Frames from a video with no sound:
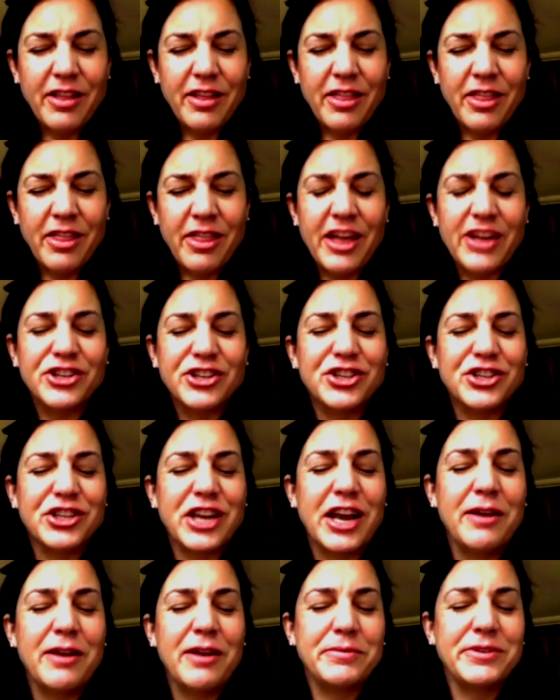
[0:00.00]
that's
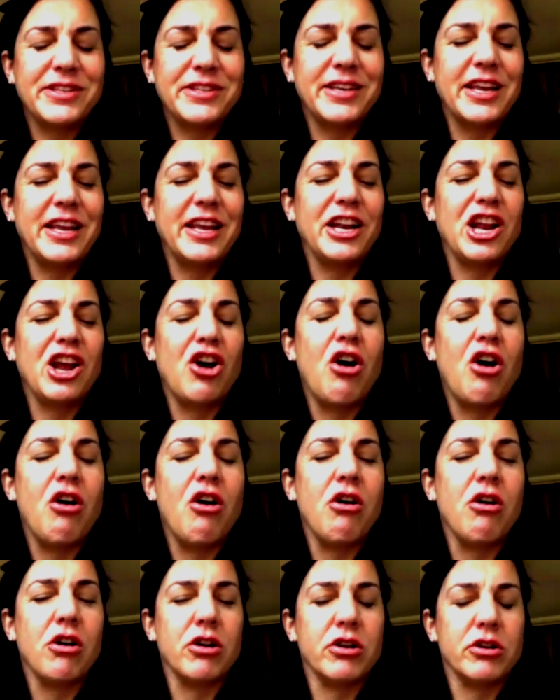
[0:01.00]
shaped in a
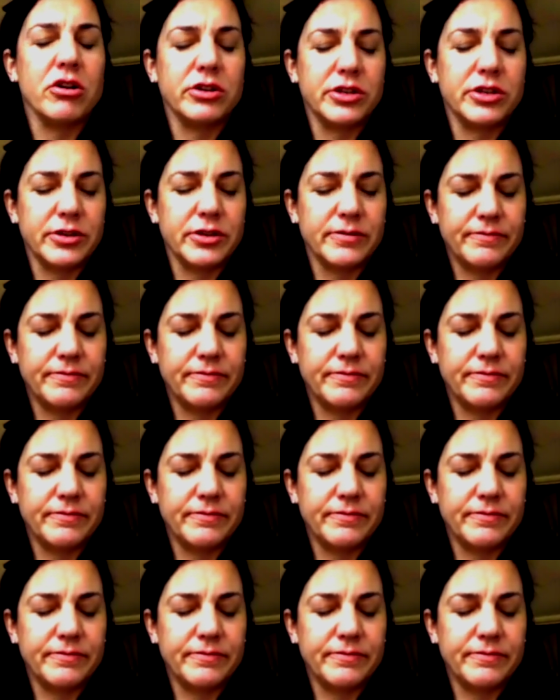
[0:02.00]
heart.